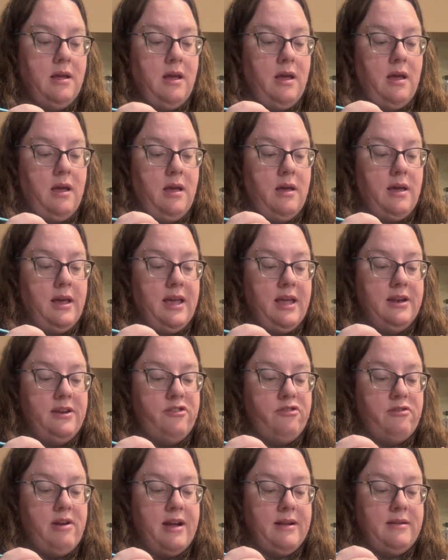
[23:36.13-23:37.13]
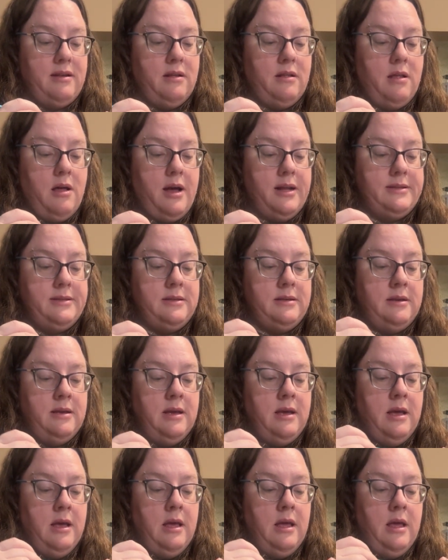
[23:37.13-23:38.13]
I get distracted a lot
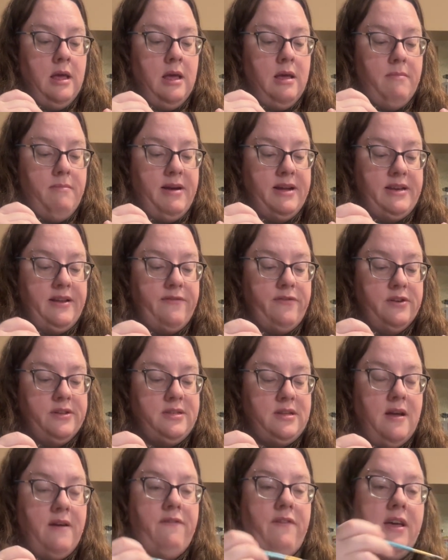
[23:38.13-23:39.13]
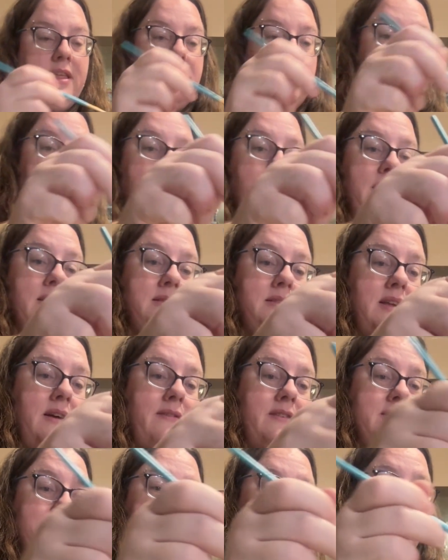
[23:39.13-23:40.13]
by different stuff. I think about
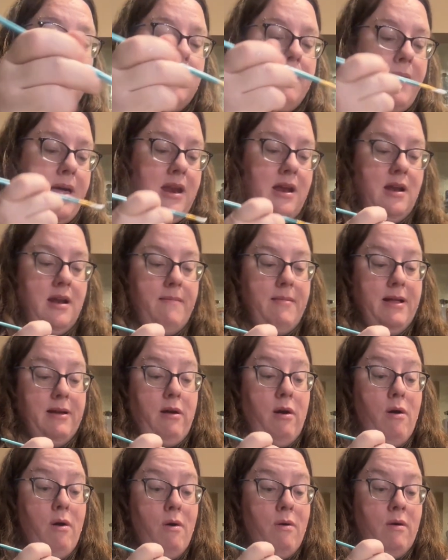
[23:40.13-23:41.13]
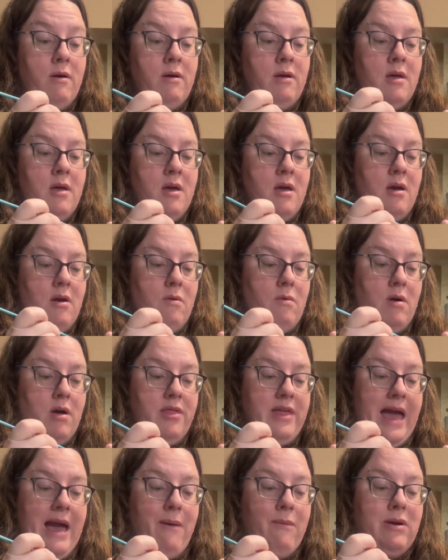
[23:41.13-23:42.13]
stuff as I talk about it, and I'm like, oh, well,
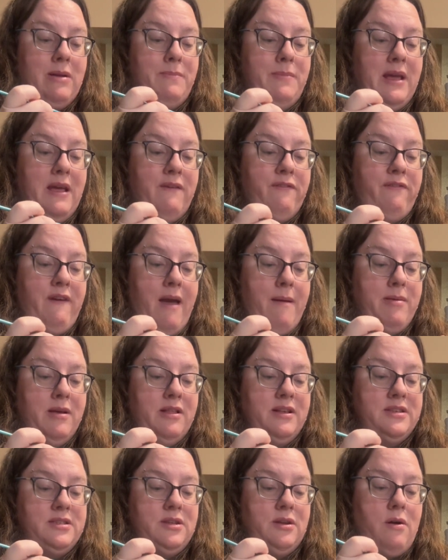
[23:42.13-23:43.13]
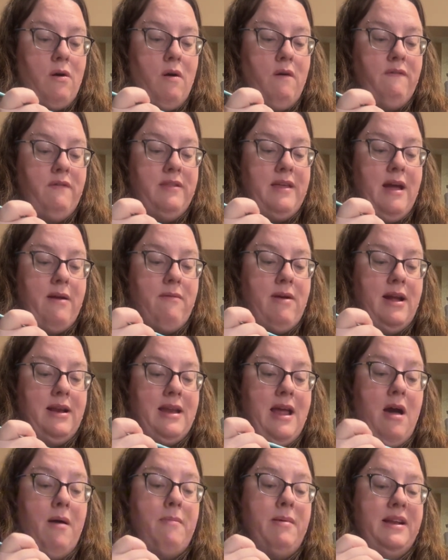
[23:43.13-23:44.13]
that would be fabulous to go over that right
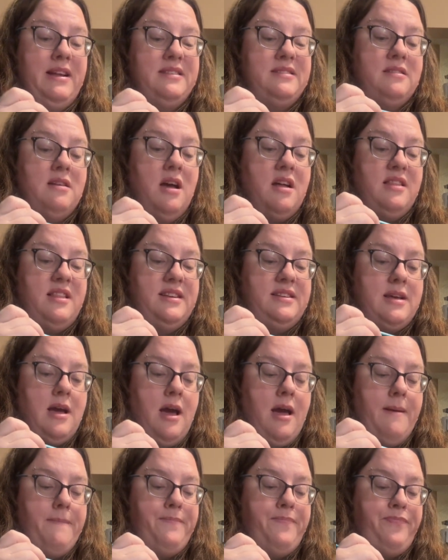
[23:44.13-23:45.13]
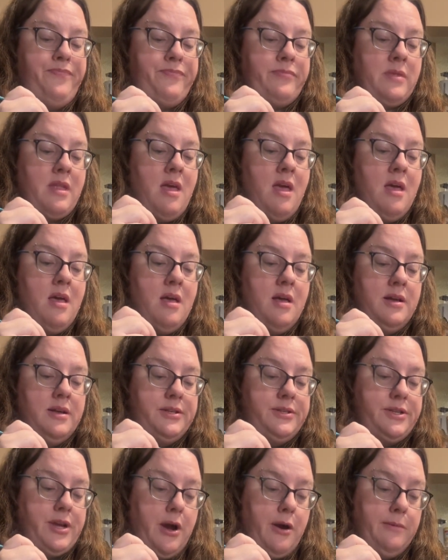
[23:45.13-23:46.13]
now, but it's not the time.
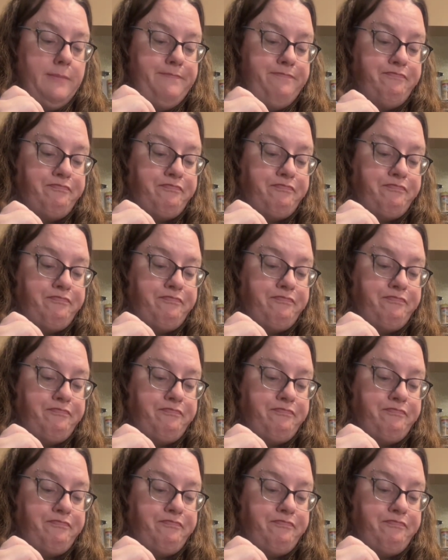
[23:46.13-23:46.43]
So